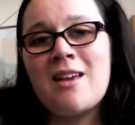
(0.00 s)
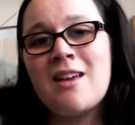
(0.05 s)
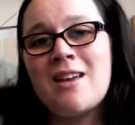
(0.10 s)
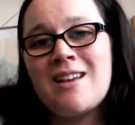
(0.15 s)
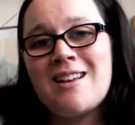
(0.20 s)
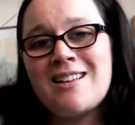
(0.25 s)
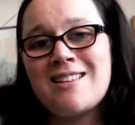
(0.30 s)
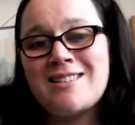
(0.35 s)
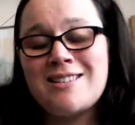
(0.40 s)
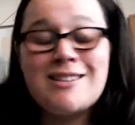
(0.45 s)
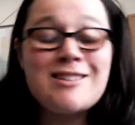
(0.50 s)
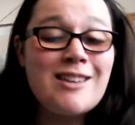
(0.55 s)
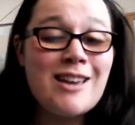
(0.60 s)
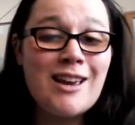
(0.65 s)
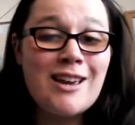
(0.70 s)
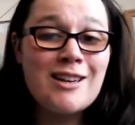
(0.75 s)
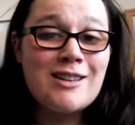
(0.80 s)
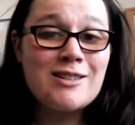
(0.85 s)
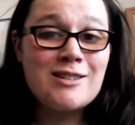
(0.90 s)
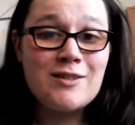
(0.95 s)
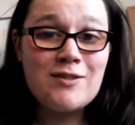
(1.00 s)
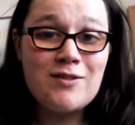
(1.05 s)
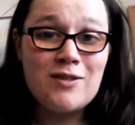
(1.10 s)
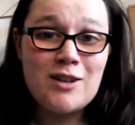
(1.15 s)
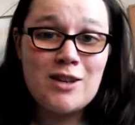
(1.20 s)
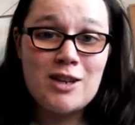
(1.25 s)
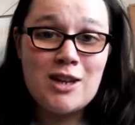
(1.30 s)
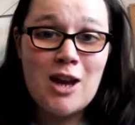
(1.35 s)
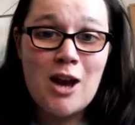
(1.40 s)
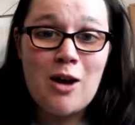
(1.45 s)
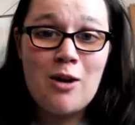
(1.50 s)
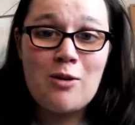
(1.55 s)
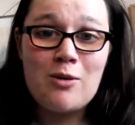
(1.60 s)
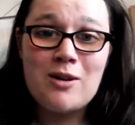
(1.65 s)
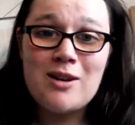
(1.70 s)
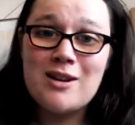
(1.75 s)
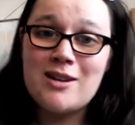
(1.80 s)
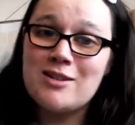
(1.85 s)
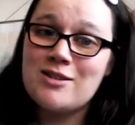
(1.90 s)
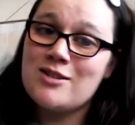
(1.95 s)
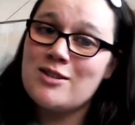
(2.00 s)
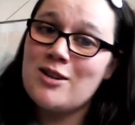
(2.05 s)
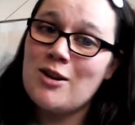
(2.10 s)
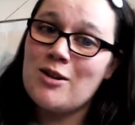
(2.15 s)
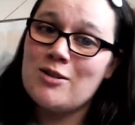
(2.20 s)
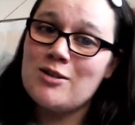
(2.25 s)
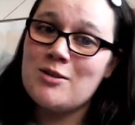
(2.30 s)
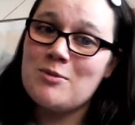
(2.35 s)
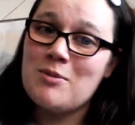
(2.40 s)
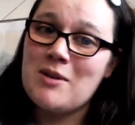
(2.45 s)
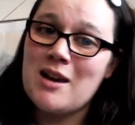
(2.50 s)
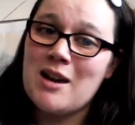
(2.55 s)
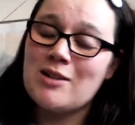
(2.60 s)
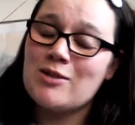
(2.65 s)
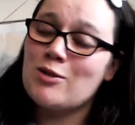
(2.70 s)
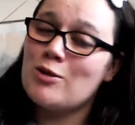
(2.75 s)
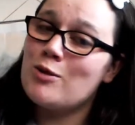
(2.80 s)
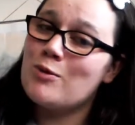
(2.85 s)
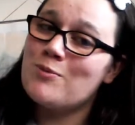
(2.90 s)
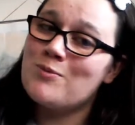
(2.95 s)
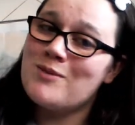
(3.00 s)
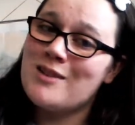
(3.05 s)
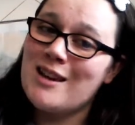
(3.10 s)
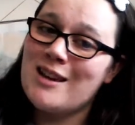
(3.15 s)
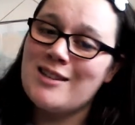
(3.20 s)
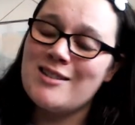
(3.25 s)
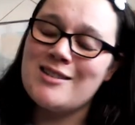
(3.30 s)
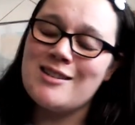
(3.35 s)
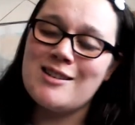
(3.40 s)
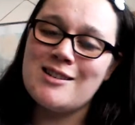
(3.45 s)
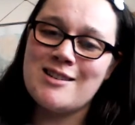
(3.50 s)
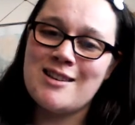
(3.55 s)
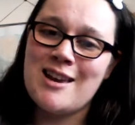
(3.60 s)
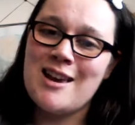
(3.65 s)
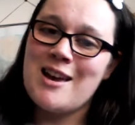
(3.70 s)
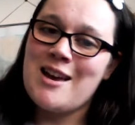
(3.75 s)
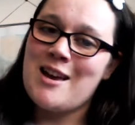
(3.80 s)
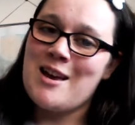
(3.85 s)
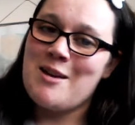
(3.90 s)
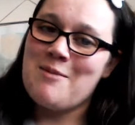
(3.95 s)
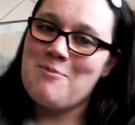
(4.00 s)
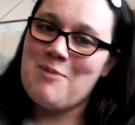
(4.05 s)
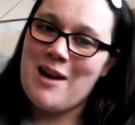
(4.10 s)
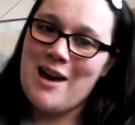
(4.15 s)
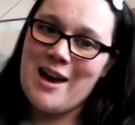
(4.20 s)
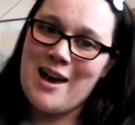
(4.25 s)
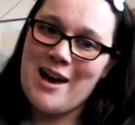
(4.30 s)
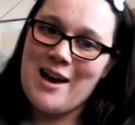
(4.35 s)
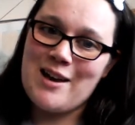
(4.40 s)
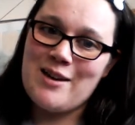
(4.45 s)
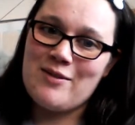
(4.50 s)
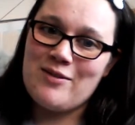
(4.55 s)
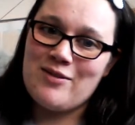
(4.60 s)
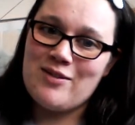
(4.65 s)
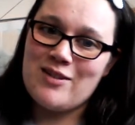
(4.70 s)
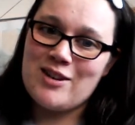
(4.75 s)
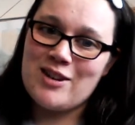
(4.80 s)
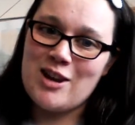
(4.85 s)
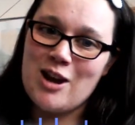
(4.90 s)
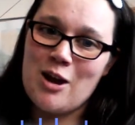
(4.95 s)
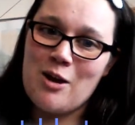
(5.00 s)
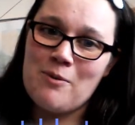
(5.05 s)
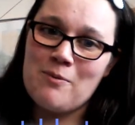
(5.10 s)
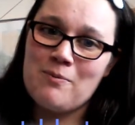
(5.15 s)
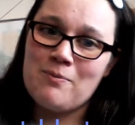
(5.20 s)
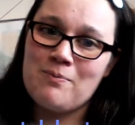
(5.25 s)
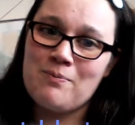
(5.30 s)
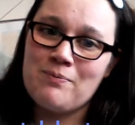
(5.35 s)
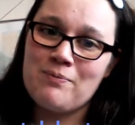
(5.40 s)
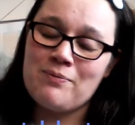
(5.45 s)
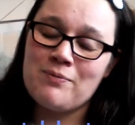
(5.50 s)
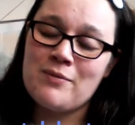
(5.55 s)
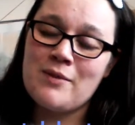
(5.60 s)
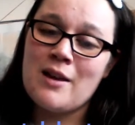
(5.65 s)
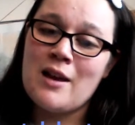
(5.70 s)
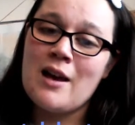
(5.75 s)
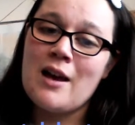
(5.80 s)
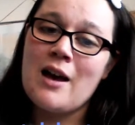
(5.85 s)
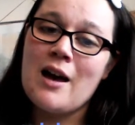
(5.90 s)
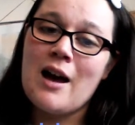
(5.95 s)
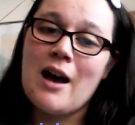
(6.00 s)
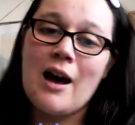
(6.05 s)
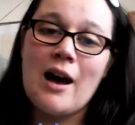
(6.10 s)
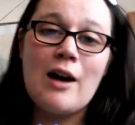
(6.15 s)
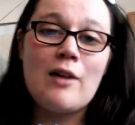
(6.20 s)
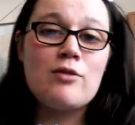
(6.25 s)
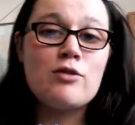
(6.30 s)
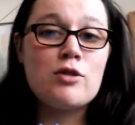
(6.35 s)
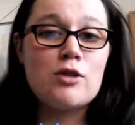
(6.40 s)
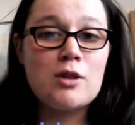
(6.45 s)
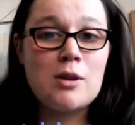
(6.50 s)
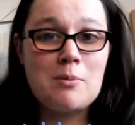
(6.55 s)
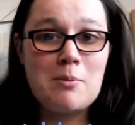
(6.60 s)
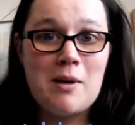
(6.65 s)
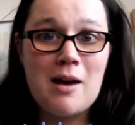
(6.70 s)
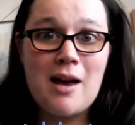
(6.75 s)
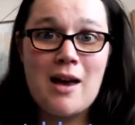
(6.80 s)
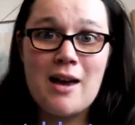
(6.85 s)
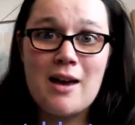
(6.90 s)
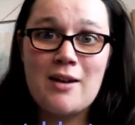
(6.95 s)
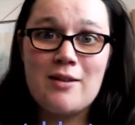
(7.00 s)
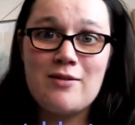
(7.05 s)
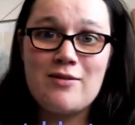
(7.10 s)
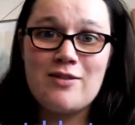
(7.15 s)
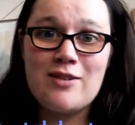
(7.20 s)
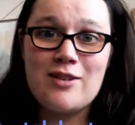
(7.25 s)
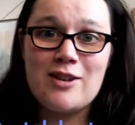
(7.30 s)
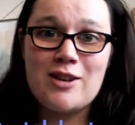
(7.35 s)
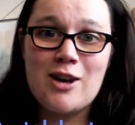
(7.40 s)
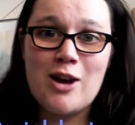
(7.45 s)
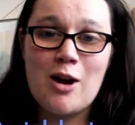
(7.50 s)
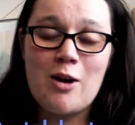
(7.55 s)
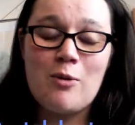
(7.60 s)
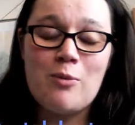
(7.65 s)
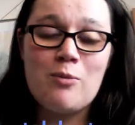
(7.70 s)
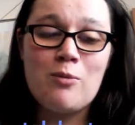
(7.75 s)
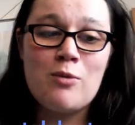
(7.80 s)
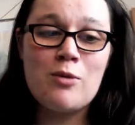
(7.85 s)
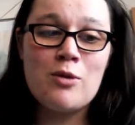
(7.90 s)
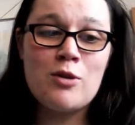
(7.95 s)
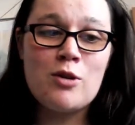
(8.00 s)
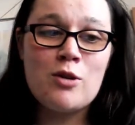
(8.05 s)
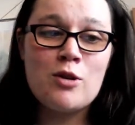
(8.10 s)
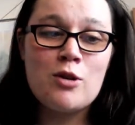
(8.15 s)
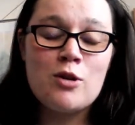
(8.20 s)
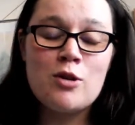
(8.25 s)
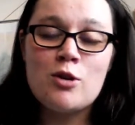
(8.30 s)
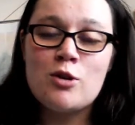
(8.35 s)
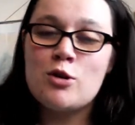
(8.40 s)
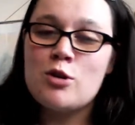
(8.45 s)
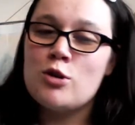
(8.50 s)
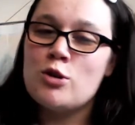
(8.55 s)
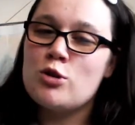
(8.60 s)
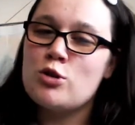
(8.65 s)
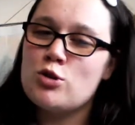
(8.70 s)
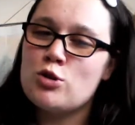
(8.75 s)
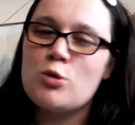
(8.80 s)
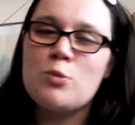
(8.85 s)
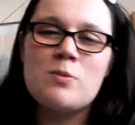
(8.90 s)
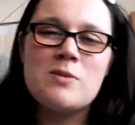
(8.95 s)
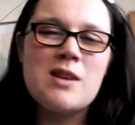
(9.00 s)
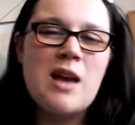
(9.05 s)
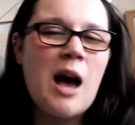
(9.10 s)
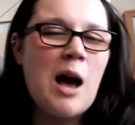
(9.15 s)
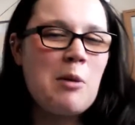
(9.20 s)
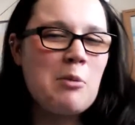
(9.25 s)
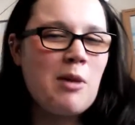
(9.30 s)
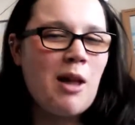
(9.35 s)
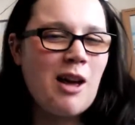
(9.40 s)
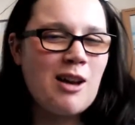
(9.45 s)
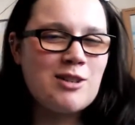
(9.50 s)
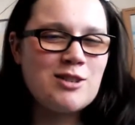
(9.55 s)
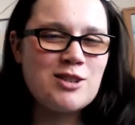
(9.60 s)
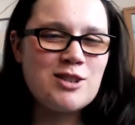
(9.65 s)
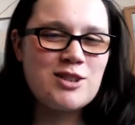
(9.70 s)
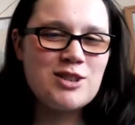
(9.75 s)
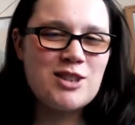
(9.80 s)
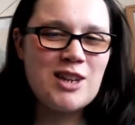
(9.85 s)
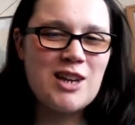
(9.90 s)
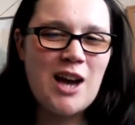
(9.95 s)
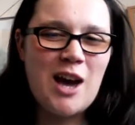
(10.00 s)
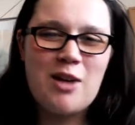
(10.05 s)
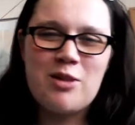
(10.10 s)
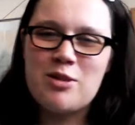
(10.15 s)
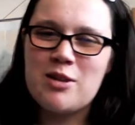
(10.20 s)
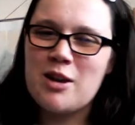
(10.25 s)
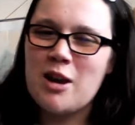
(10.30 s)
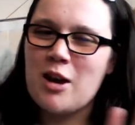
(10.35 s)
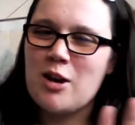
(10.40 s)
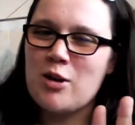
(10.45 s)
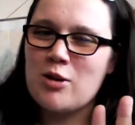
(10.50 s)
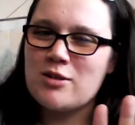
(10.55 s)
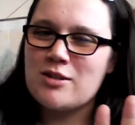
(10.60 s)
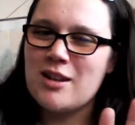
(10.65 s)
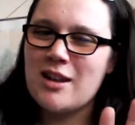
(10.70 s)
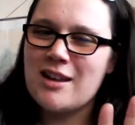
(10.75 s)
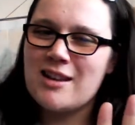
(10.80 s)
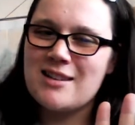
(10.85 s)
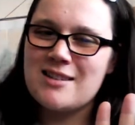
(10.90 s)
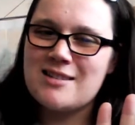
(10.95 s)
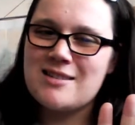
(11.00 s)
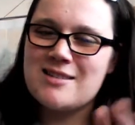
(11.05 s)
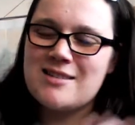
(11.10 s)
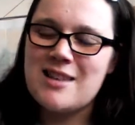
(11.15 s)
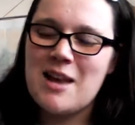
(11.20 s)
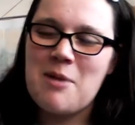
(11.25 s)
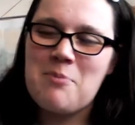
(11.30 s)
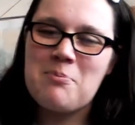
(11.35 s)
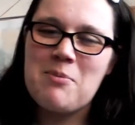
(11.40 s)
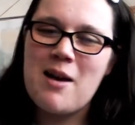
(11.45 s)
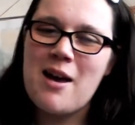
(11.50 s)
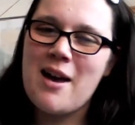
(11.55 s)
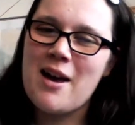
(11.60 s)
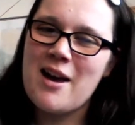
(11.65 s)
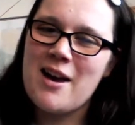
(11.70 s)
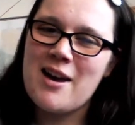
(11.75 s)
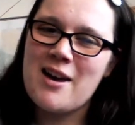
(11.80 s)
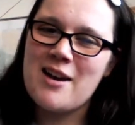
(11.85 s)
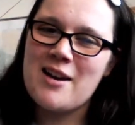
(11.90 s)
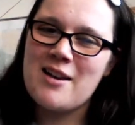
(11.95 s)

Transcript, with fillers: today's video is going to be an updated pet hate video. I have done a pet hate video sometime last year. I think I got to like 10 pet hate.